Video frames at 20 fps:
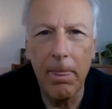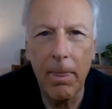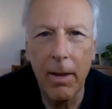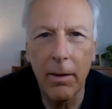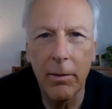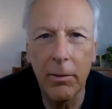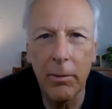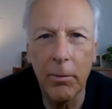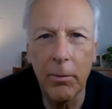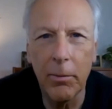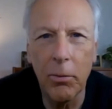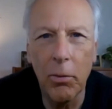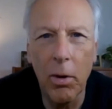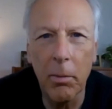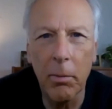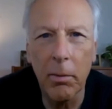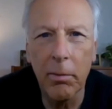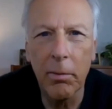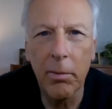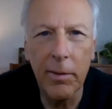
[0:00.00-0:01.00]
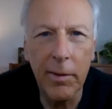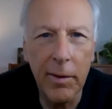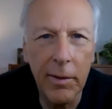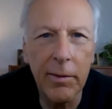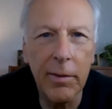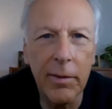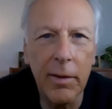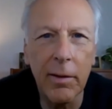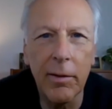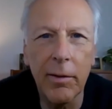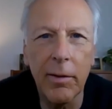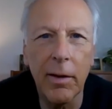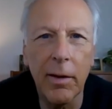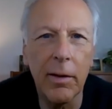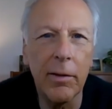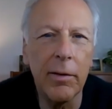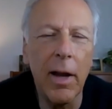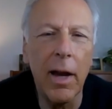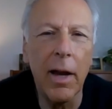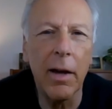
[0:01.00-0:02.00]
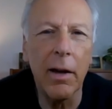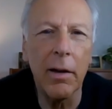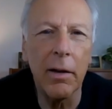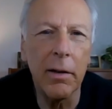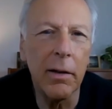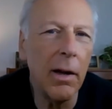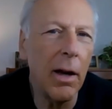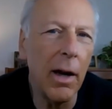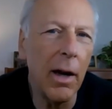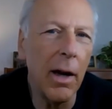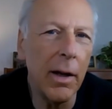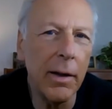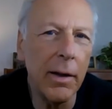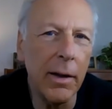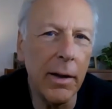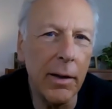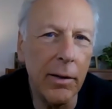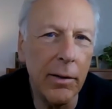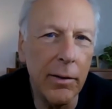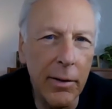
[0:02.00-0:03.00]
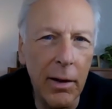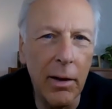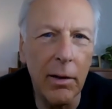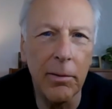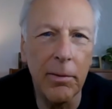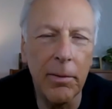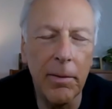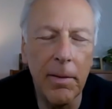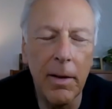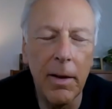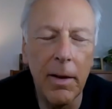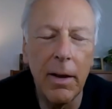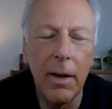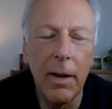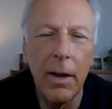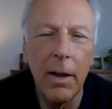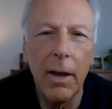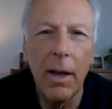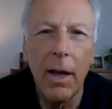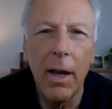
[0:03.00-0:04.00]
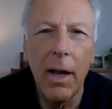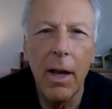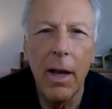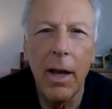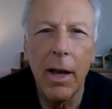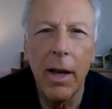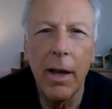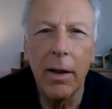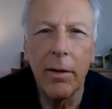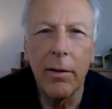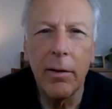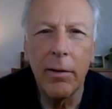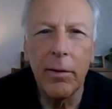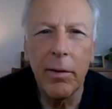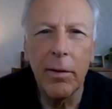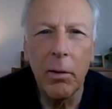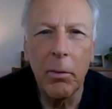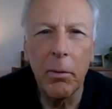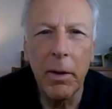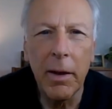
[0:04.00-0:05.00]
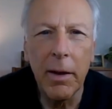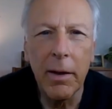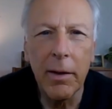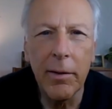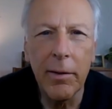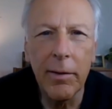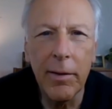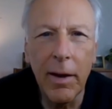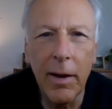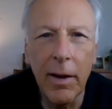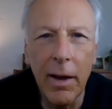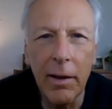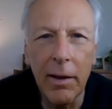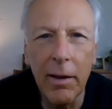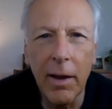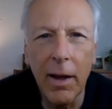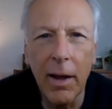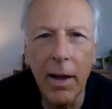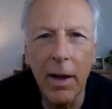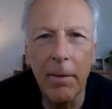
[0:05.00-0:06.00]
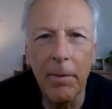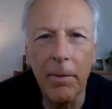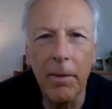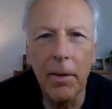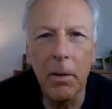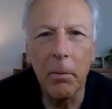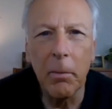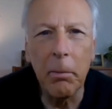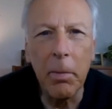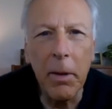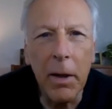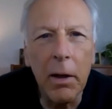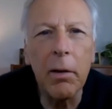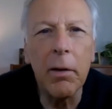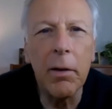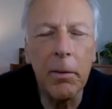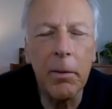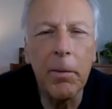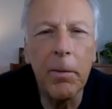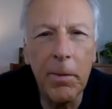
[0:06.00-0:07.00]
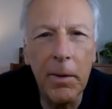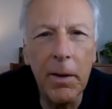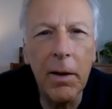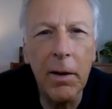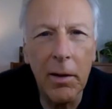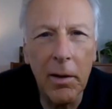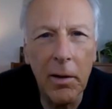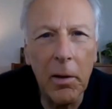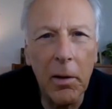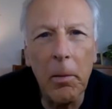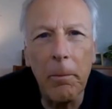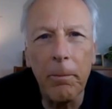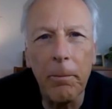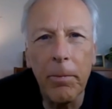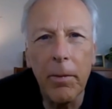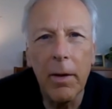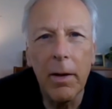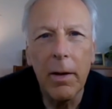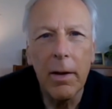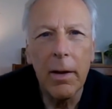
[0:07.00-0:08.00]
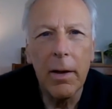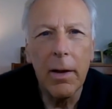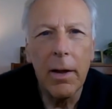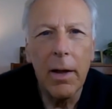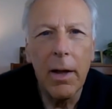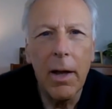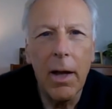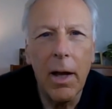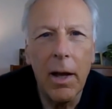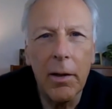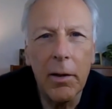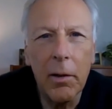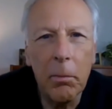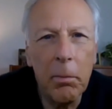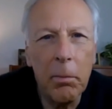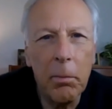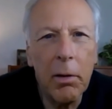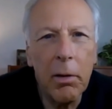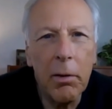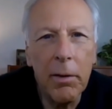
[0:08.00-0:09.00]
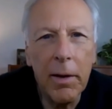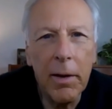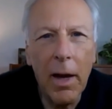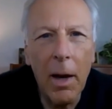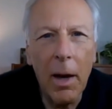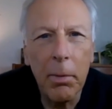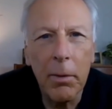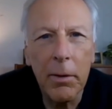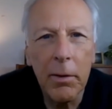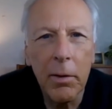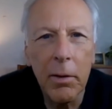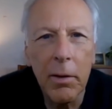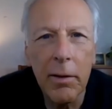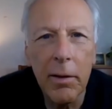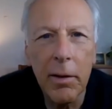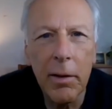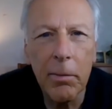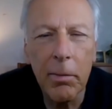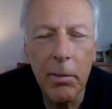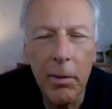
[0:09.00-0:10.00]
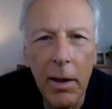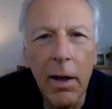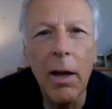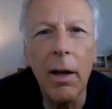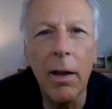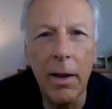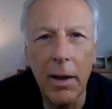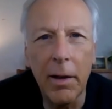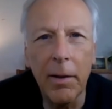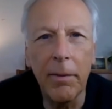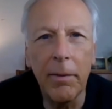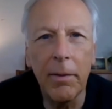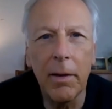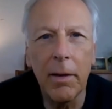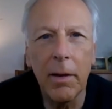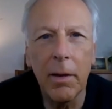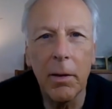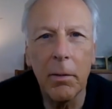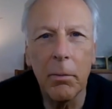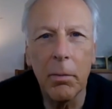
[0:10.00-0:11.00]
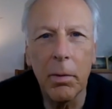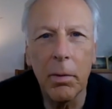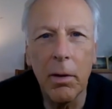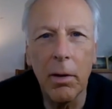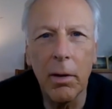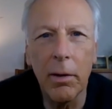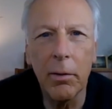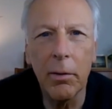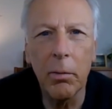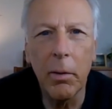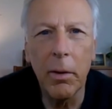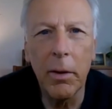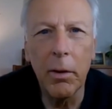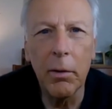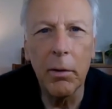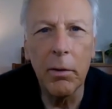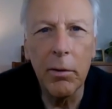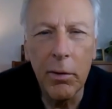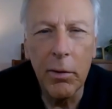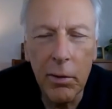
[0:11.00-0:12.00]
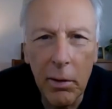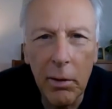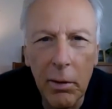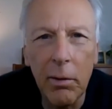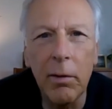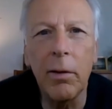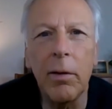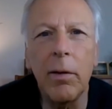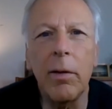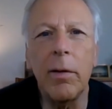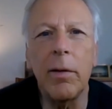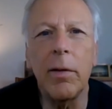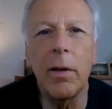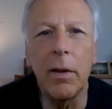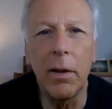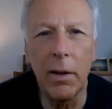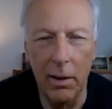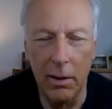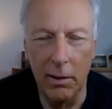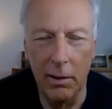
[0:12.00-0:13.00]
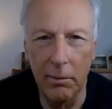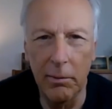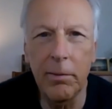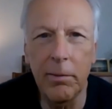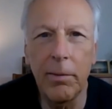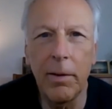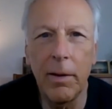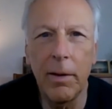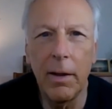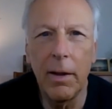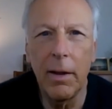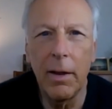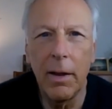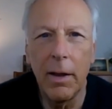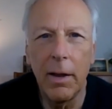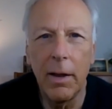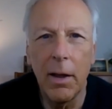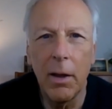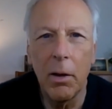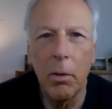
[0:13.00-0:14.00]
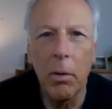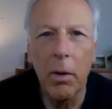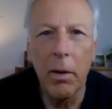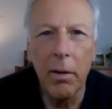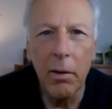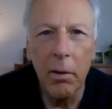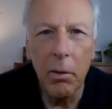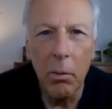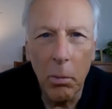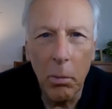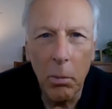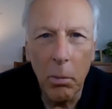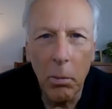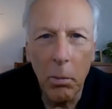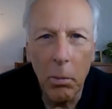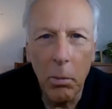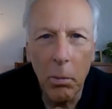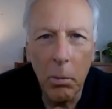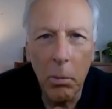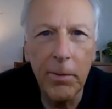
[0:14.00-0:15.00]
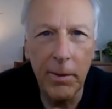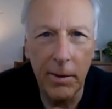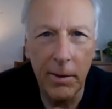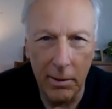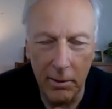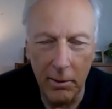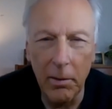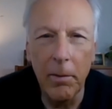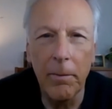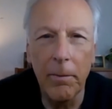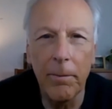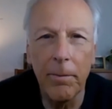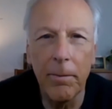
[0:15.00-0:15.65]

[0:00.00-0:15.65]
it's a form of resistance and attack on God and self. And so we can say that the bigger the fear, the bigger the opportunity for healing, because when you choose love where there was fear,